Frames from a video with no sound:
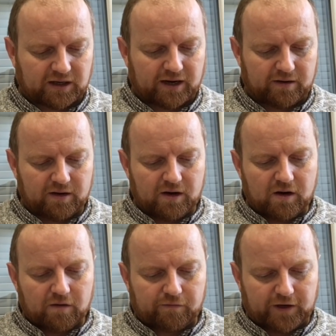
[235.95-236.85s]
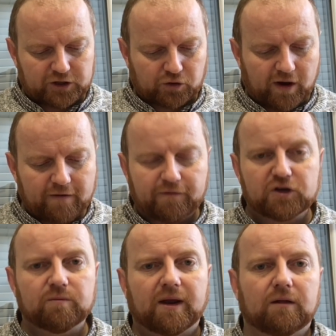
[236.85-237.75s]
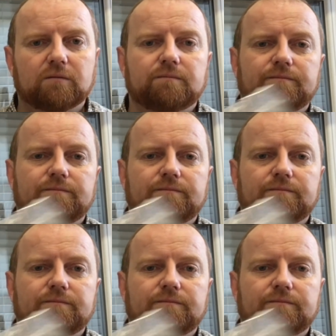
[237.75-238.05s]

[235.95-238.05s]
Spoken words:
like fresh crayfish meal.